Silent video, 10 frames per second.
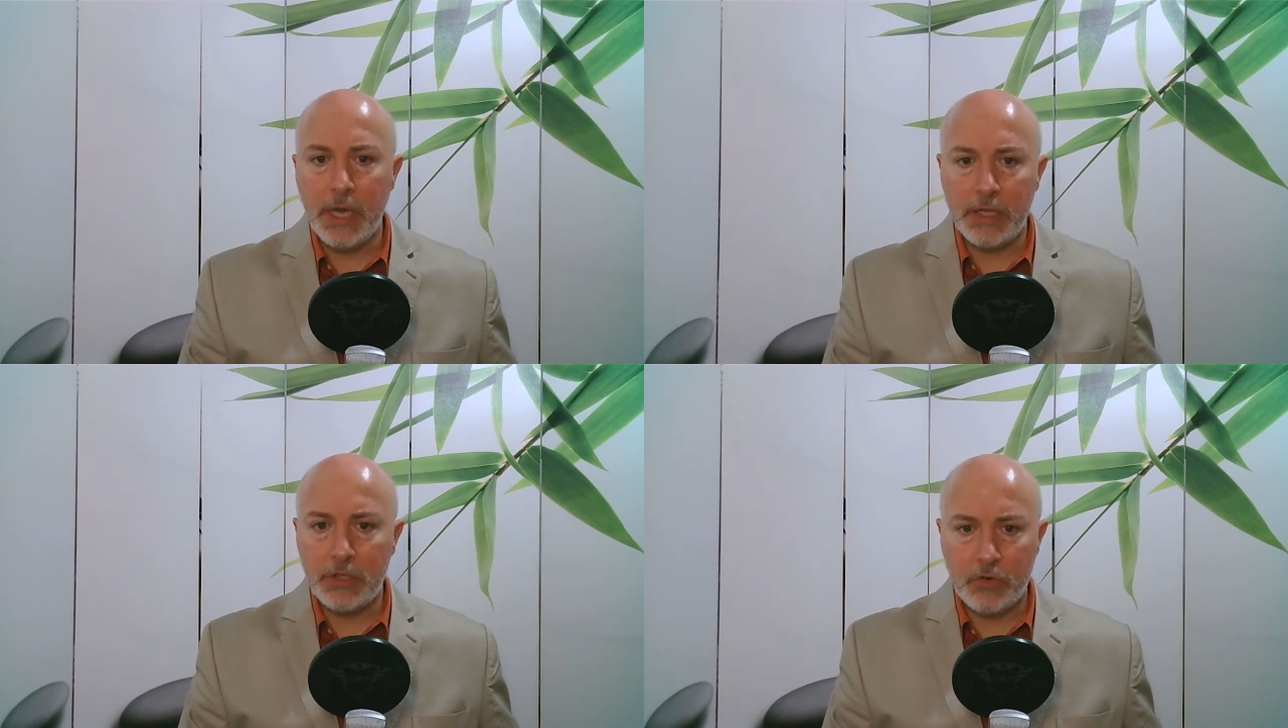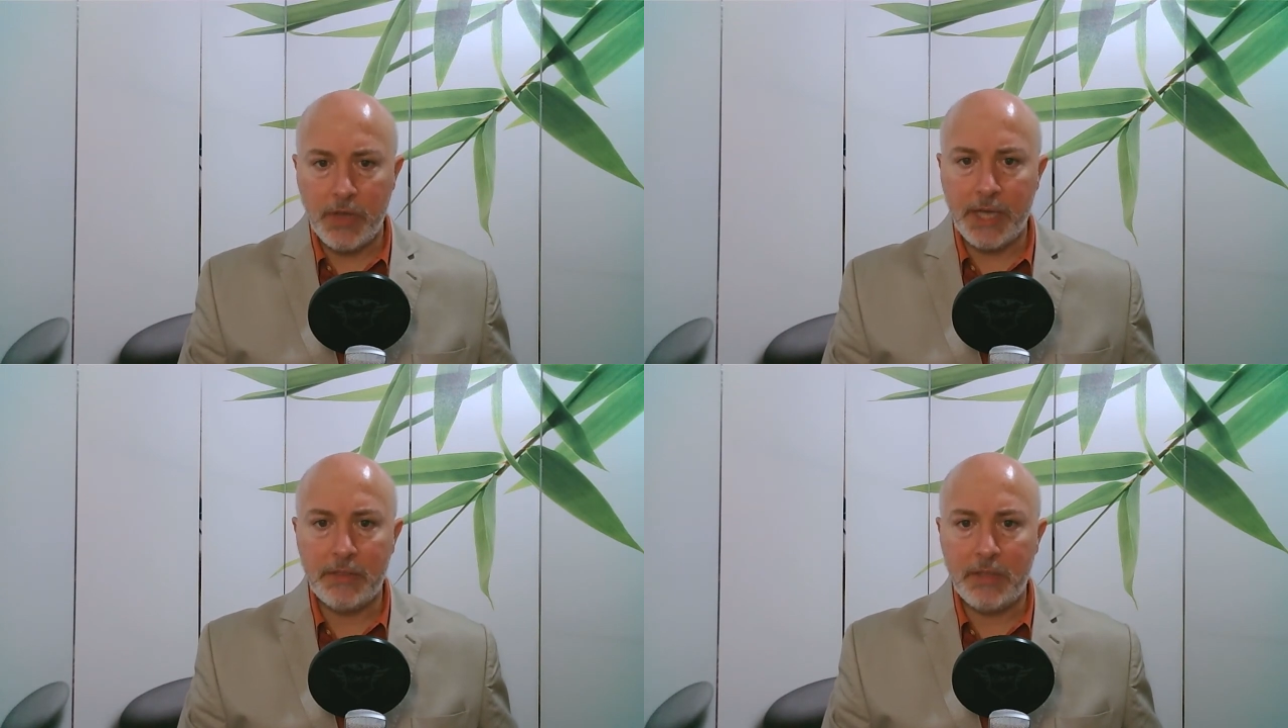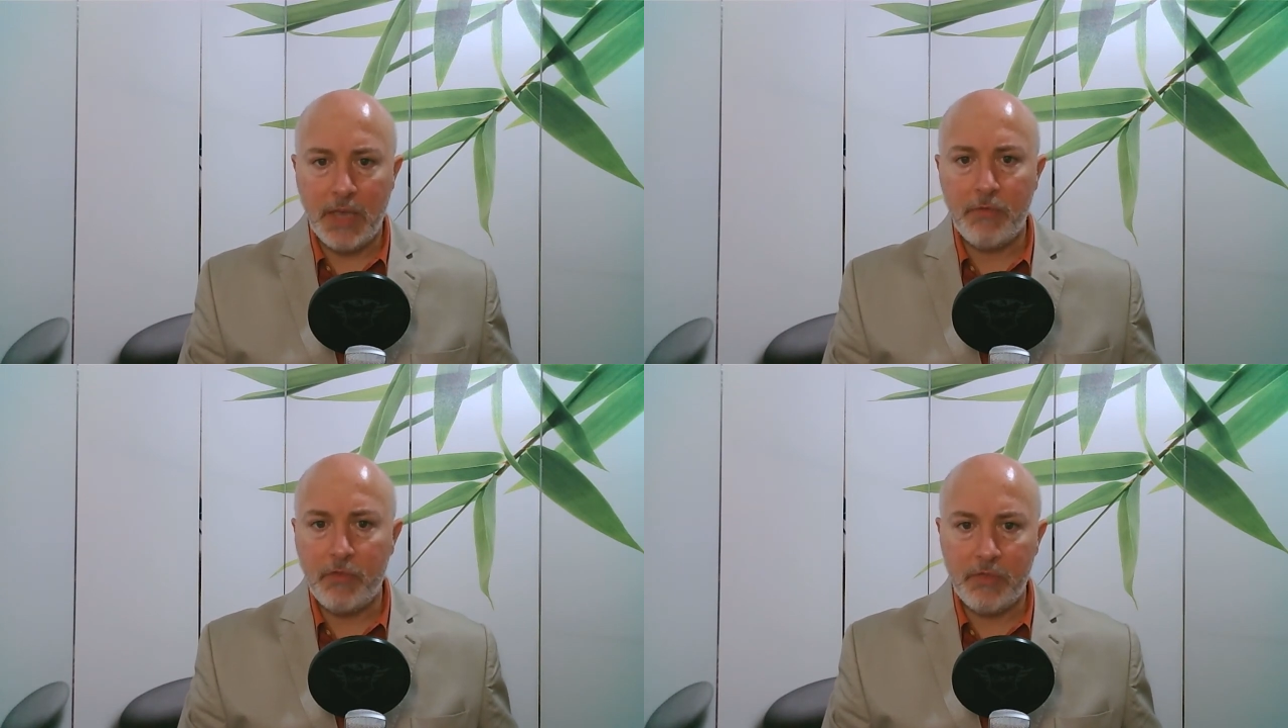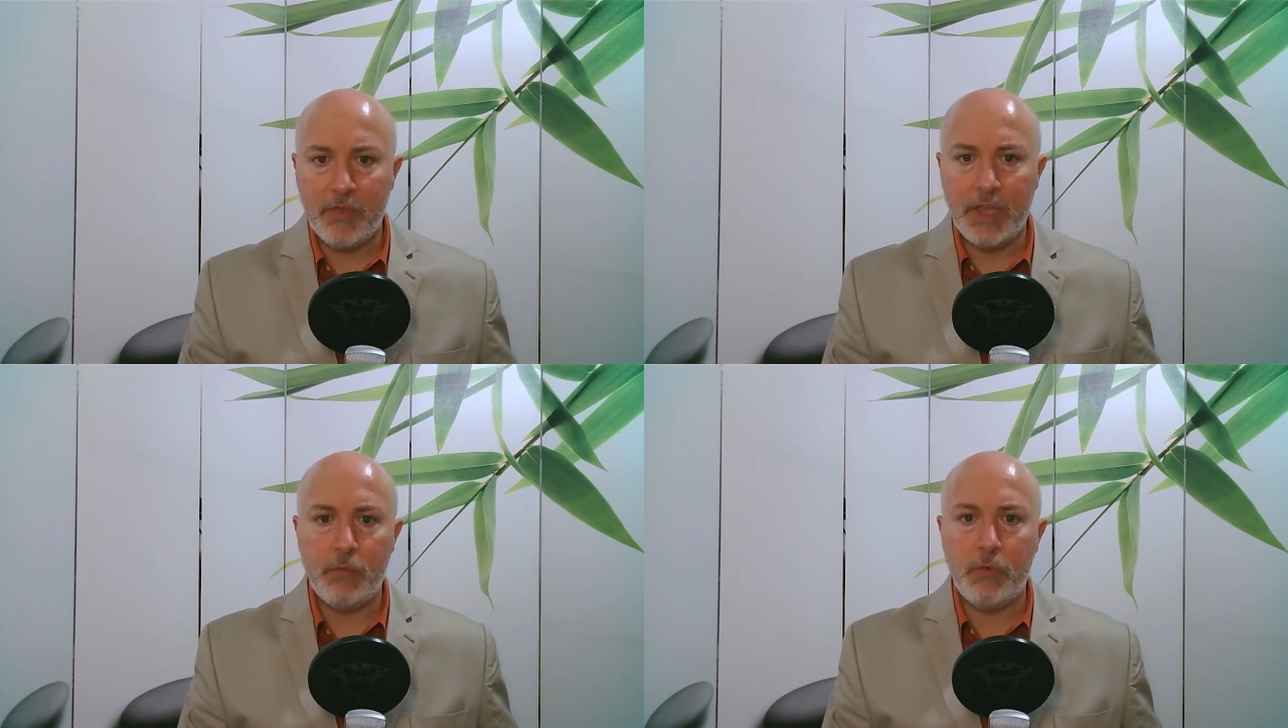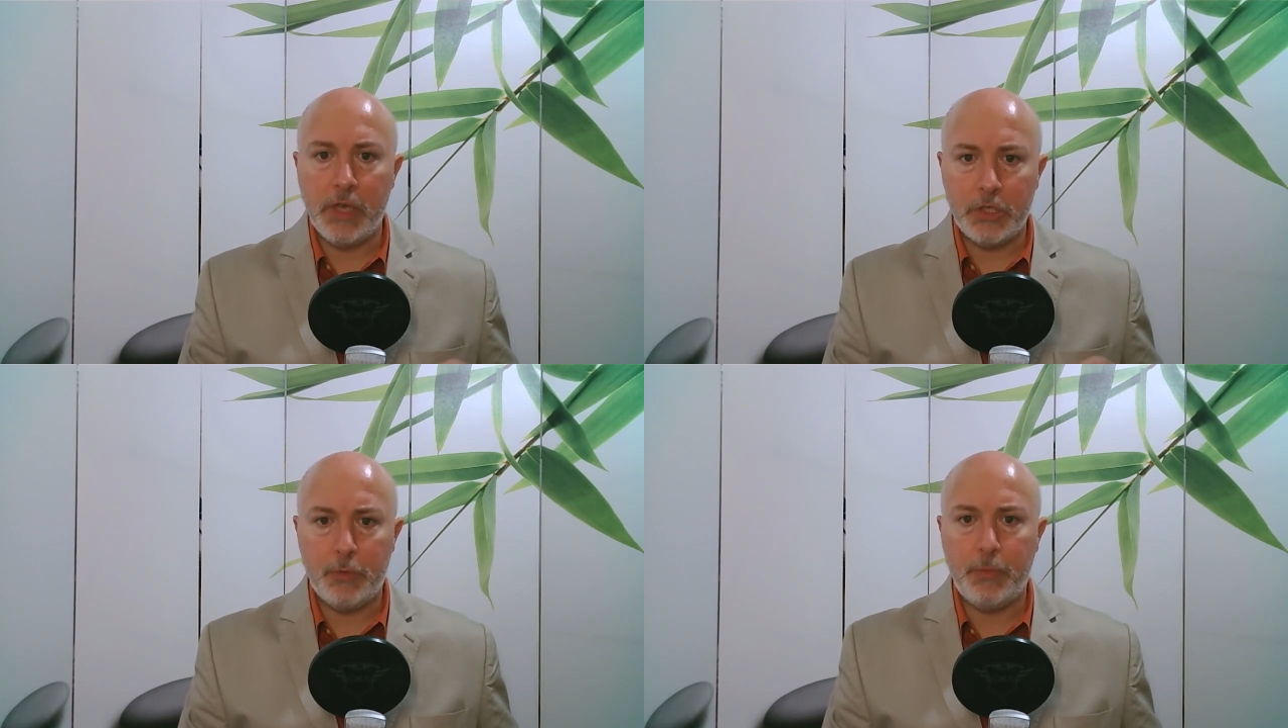attract everything we
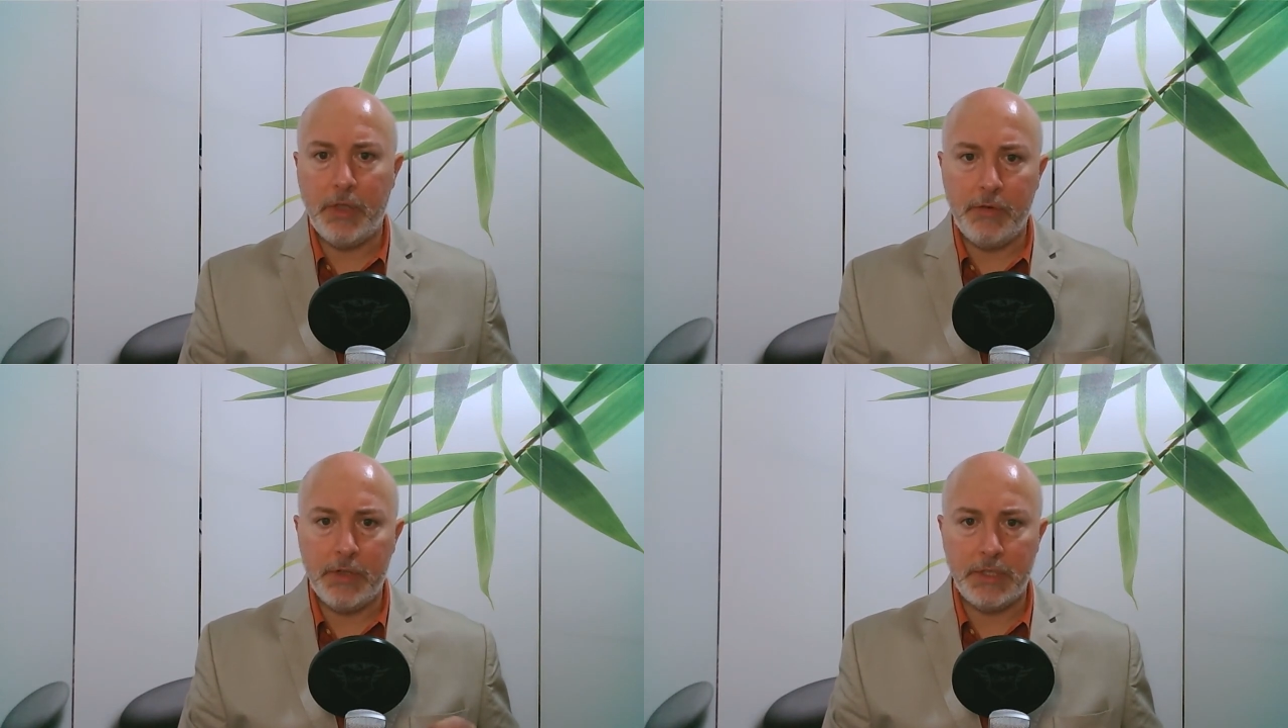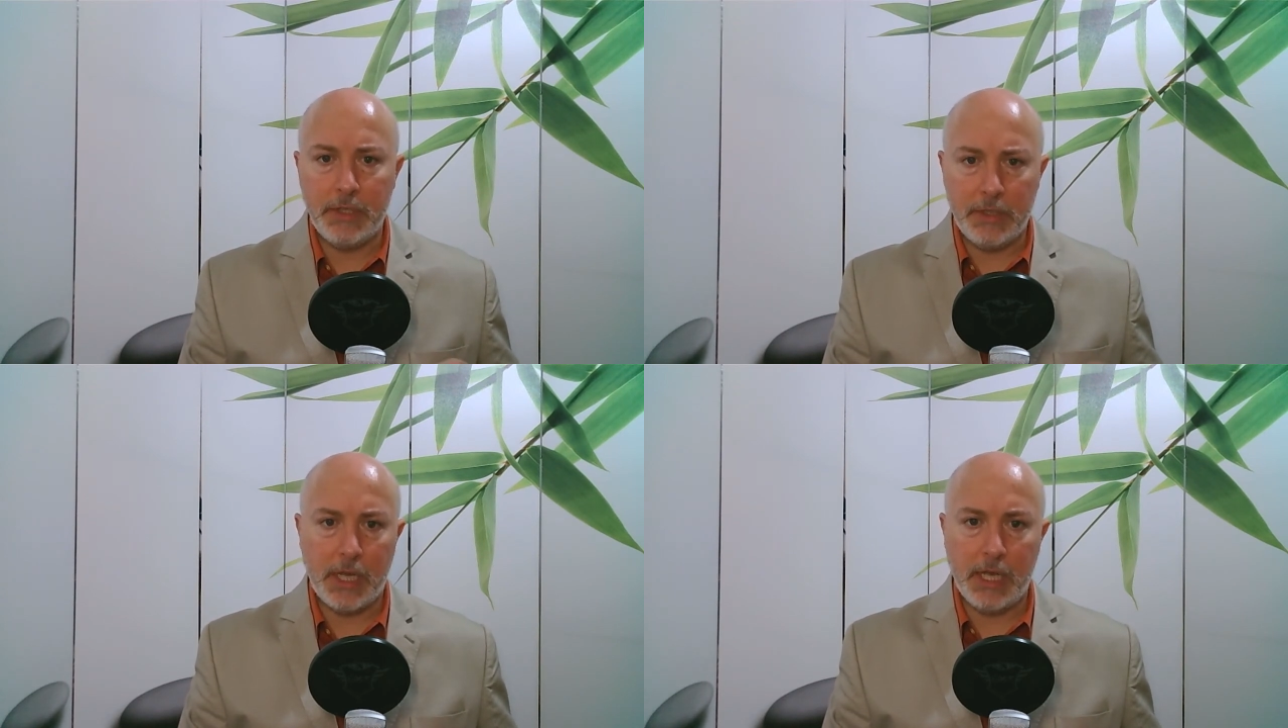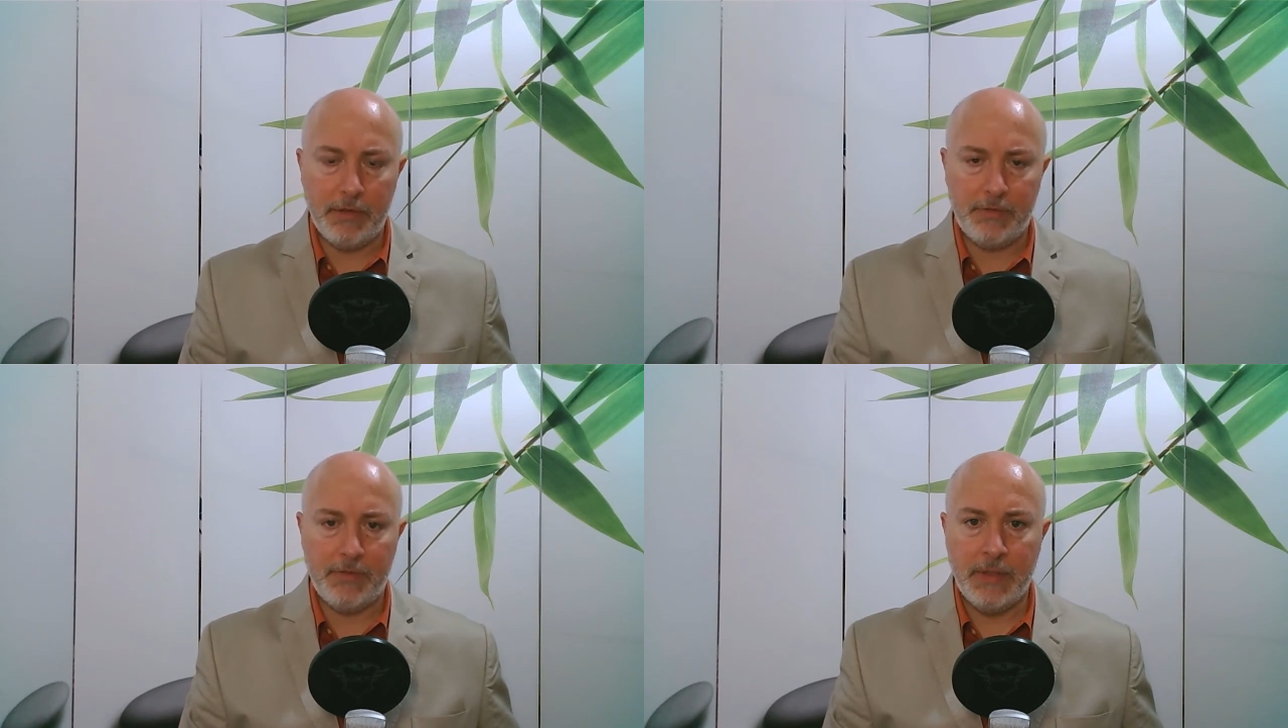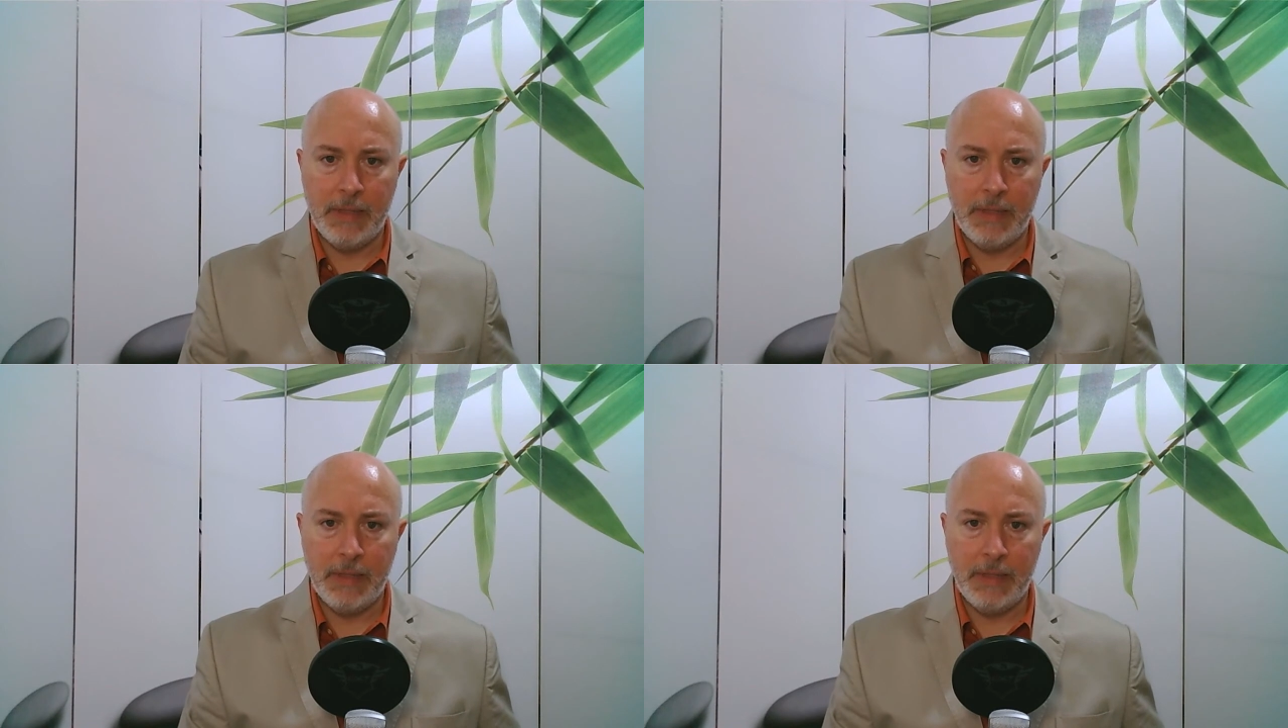experience in life.